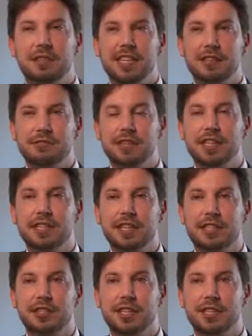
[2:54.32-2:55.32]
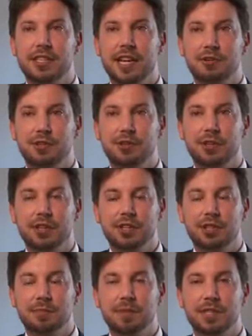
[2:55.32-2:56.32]
area that you can tell your
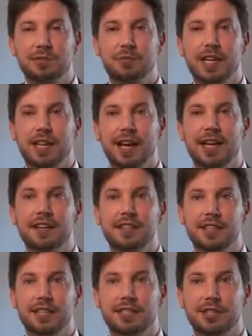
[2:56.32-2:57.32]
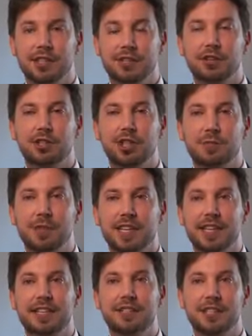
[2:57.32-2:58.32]
chopper is well under, so that you're not chopping
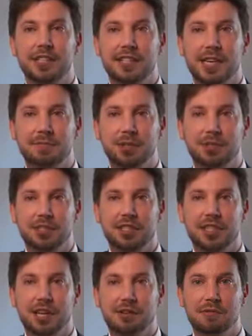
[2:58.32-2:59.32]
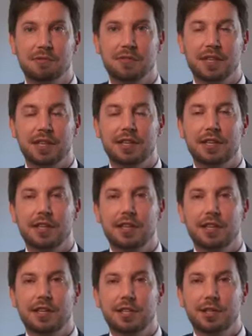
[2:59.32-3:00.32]
into the capsule itself.
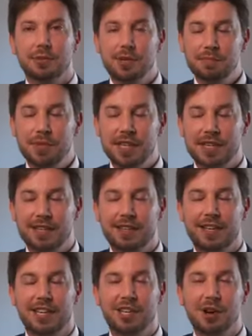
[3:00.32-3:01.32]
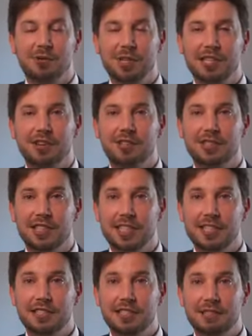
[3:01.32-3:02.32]
You want to pick a Goldilocks
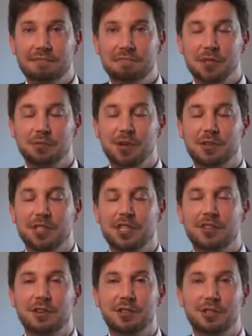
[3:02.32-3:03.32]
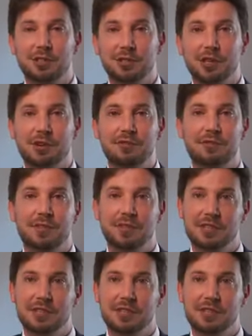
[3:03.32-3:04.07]
lens. You want it not too soft,